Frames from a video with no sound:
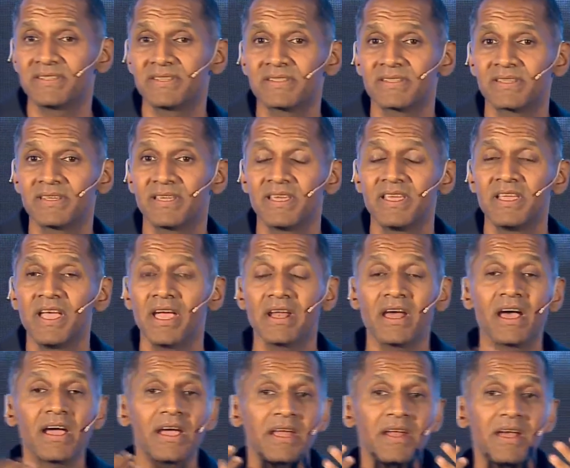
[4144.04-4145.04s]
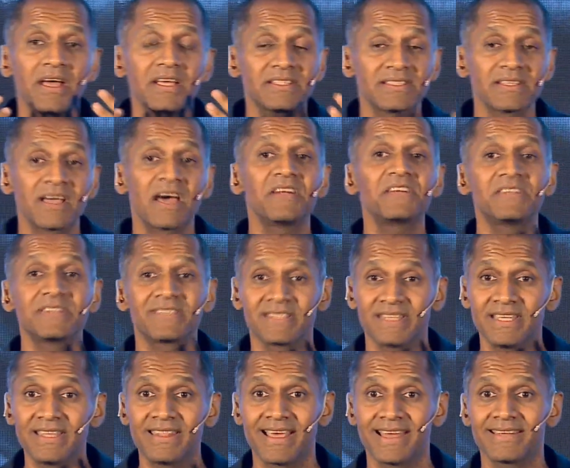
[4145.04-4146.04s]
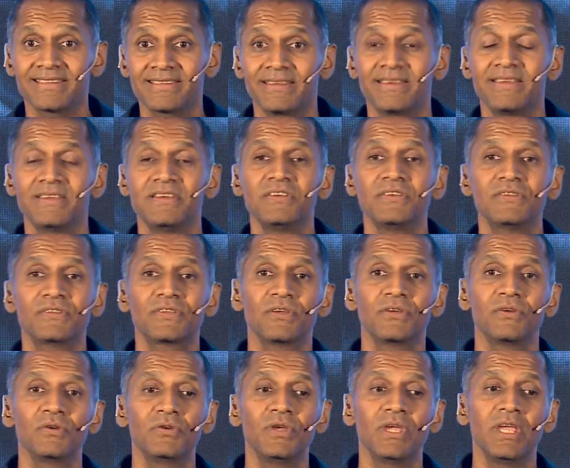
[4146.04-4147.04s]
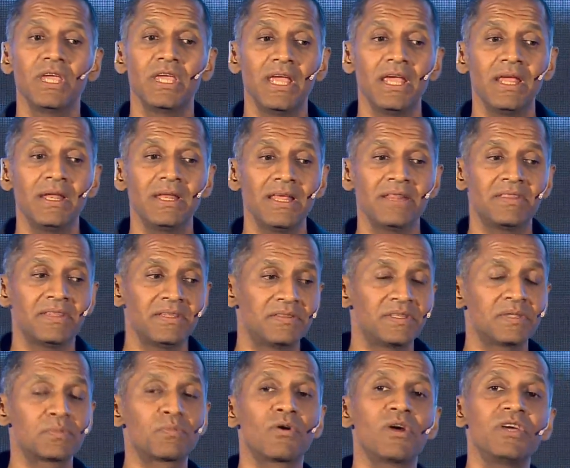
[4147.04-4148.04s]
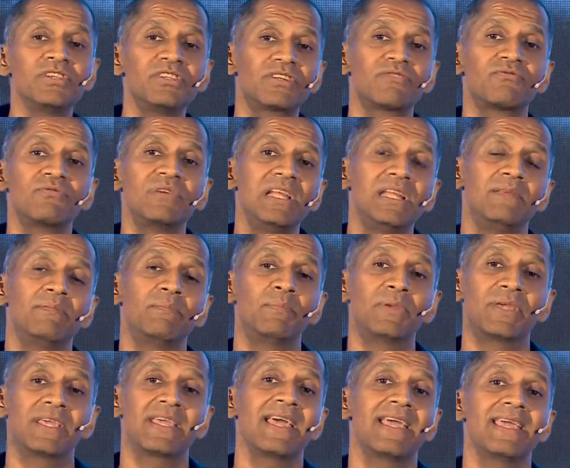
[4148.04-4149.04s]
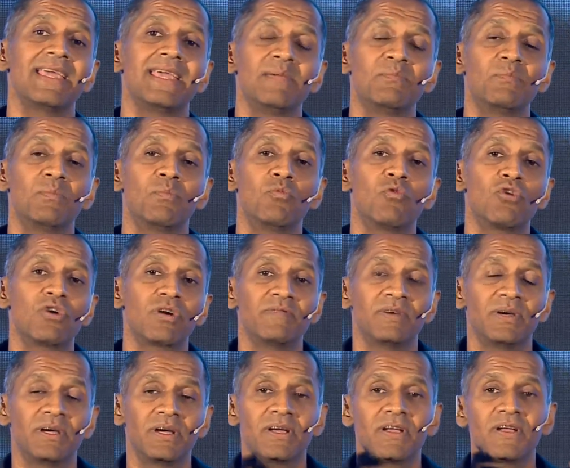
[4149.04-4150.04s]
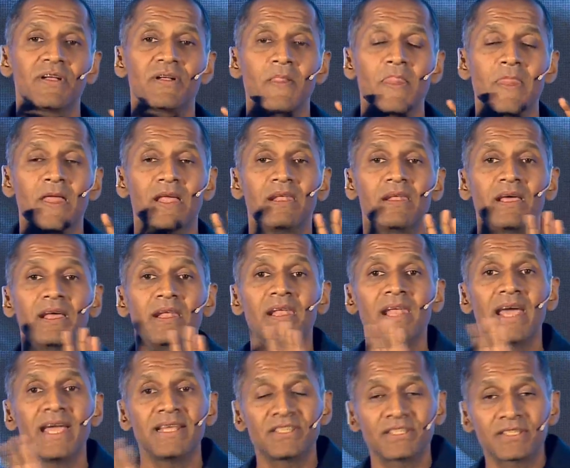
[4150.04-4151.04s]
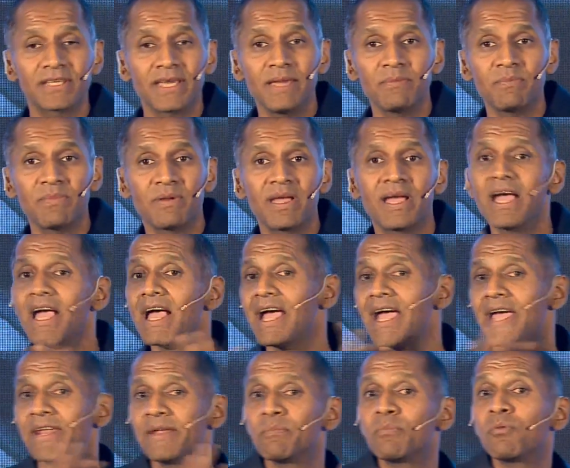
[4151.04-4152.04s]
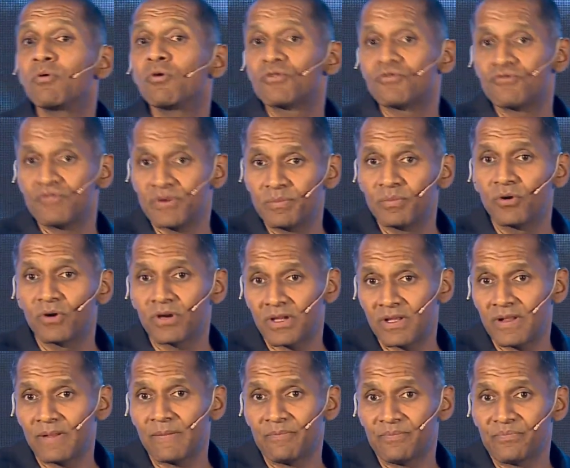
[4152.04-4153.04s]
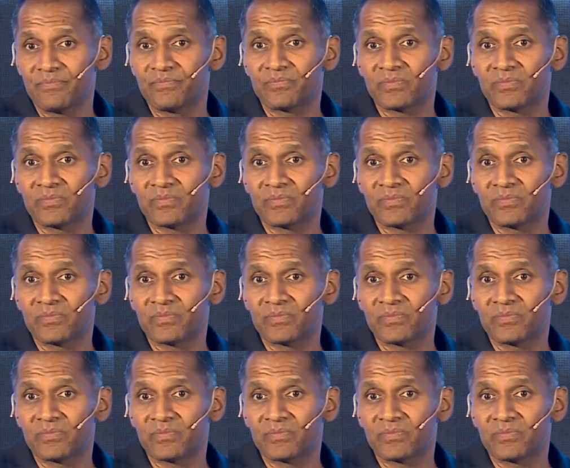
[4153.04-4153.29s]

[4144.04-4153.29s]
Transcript: faces. And I started to see that. So this project really became more of a landscape and a portrait book,